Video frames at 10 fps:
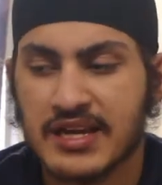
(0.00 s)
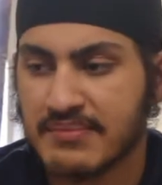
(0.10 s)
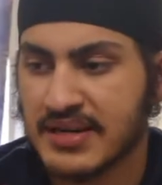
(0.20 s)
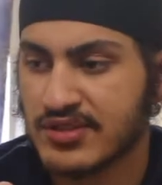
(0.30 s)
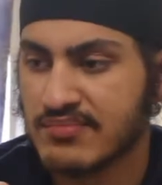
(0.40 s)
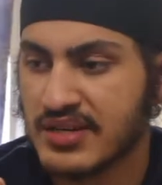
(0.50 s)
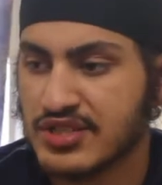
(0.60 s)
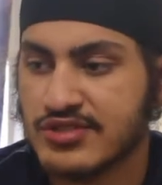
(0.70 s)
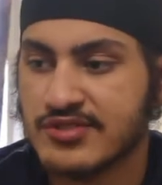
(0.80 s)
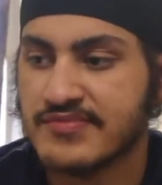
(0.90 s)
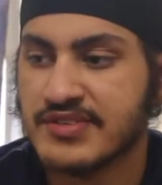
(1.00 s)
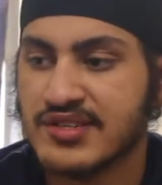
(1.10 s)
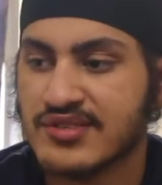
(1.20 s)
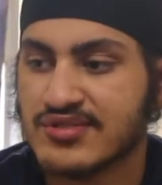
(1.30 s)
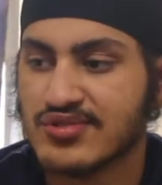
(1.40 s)
like my YouTube
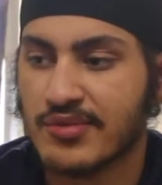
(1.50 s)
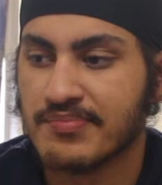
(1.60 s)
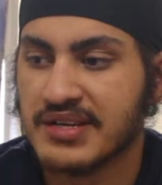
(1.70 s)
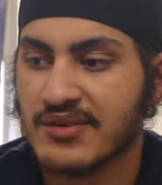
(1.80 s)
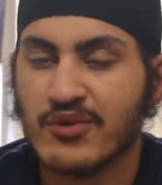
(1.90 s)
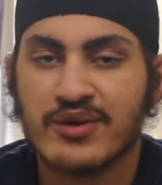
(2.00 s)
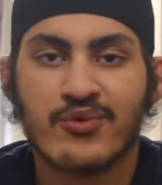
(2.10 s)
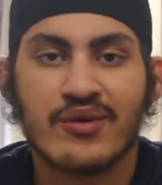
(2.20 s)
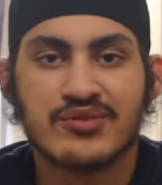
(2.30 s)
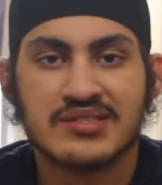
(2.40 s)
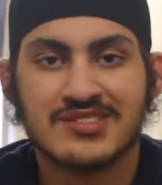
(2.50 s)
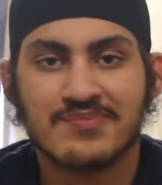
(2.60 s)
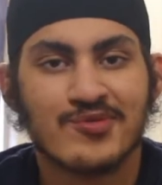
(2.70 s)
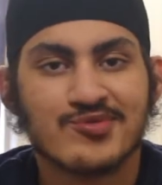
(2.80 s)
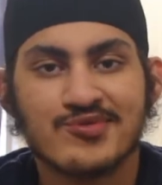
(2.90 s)
videos topic, what was it
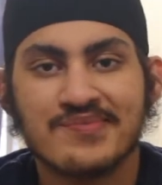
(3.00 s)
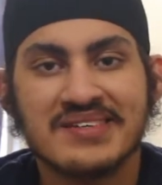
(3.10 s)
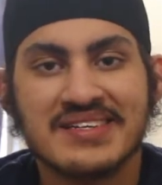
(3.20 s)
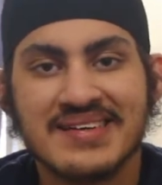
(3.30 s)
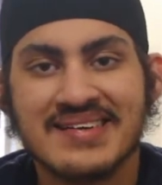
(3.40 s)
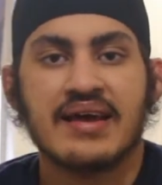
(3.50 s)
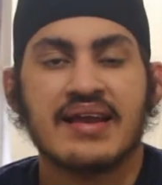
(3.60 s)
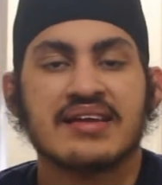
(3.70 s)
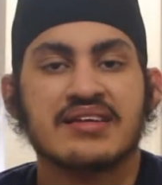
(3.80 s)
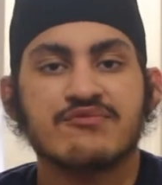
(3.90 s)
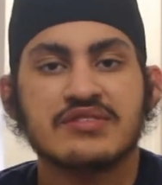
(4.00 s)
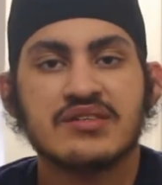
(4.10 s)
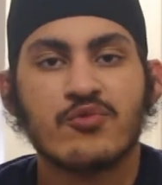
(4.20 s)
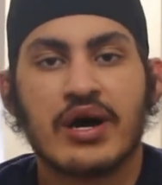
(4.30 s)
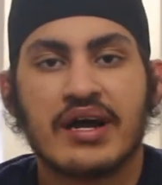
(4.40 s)
supposed to be. And like the
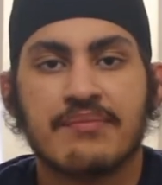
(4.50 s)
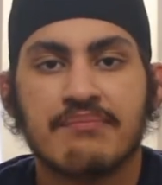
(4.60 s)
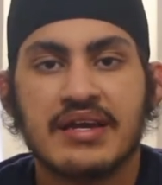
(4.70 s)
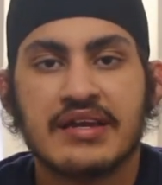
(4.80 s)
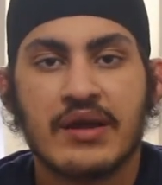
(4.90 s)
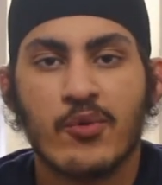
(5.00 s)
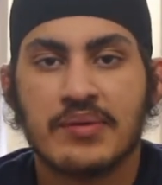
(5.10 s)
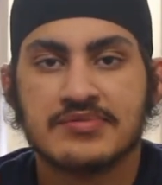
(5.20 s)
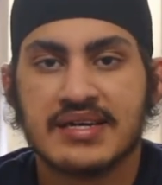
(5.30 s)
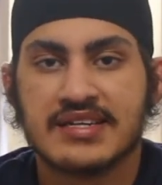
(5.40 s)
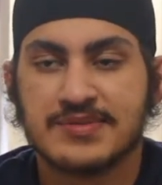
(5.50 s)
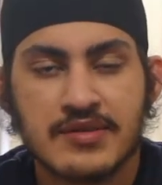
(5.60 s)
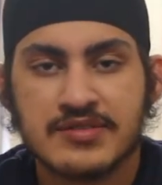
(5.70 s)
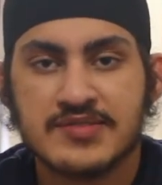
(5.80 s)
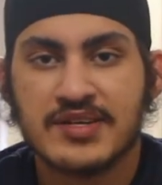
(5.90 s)
reason why I made that website
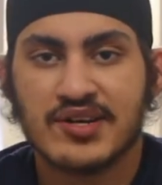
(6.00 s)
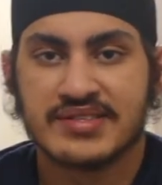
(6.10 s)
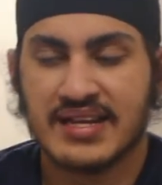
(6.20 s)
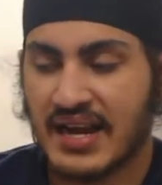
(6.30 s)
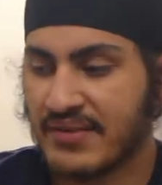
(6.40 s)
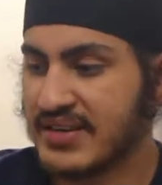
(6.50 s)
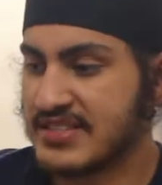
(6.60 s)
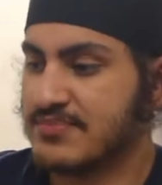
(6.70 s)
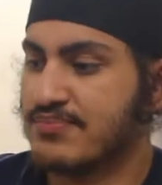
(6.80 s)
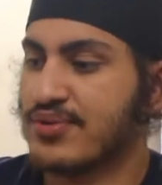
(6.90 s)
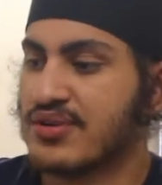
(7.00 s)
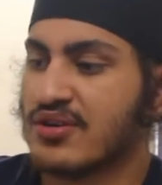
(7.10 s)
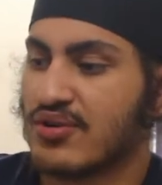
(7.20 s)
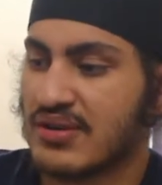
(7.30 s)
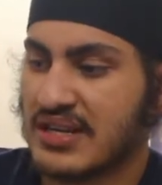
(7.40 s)
is because like I read this book
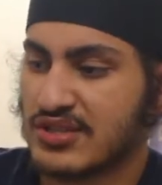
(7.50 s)
called